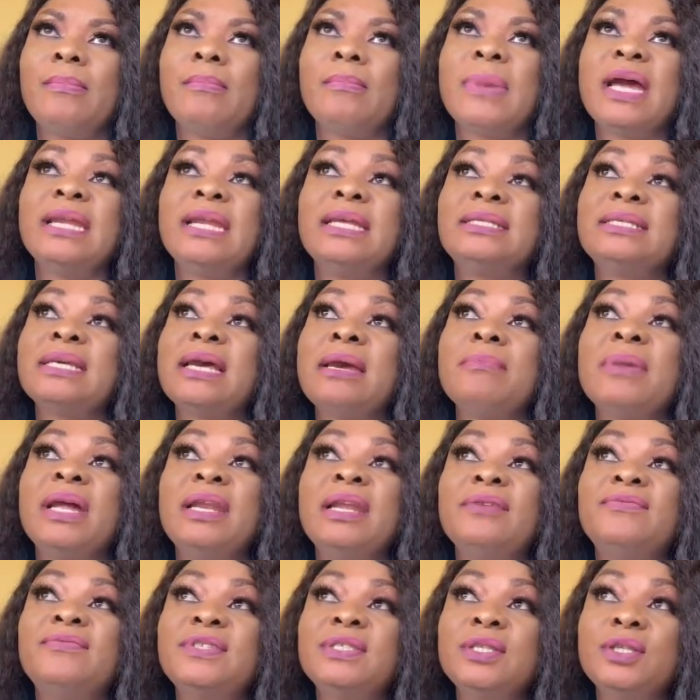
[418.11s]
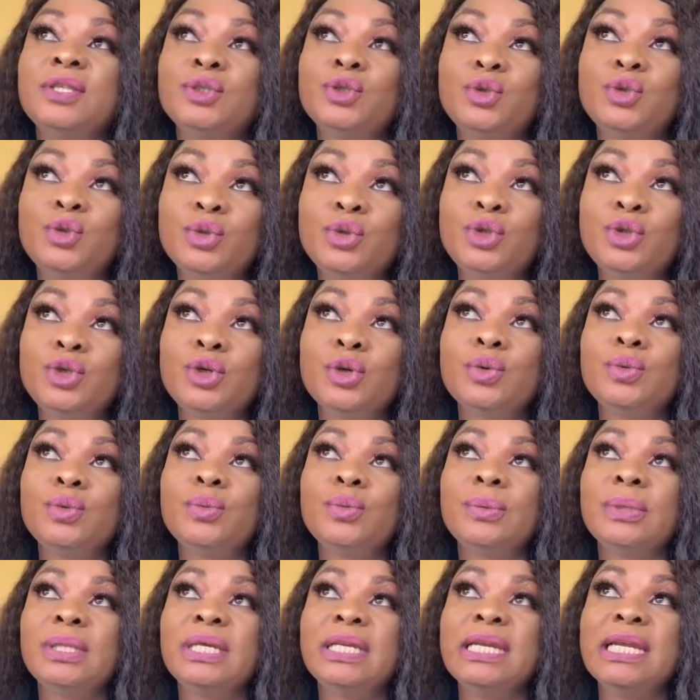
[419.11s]
By the time I left the studio
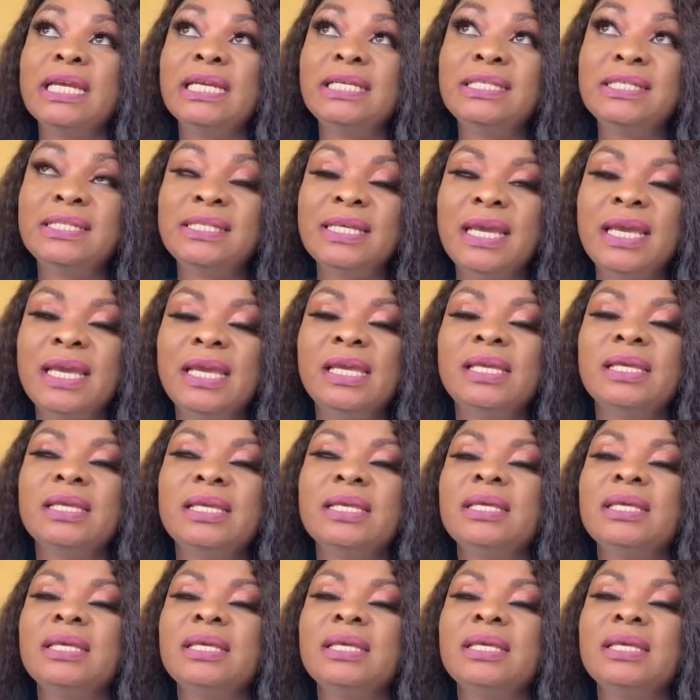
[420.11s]
the next day,